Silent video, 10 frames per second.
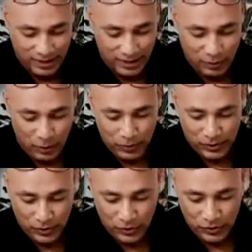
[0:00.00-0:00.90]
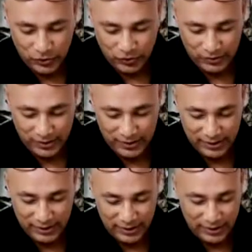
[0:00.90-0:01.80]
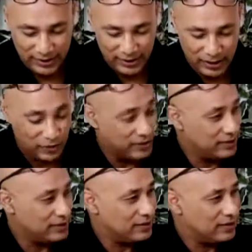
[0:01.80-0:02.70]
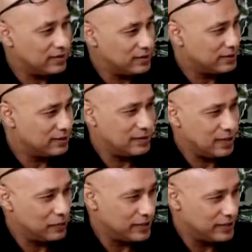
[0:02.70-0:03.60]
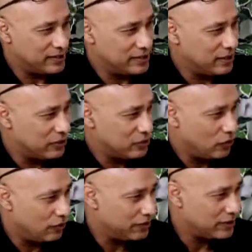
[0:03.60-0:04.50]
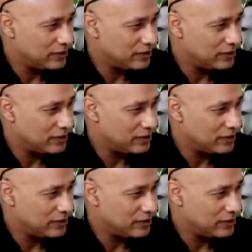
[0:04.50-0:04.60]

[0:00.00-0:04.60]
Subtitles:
And what was the cause of it, and how did it resolved?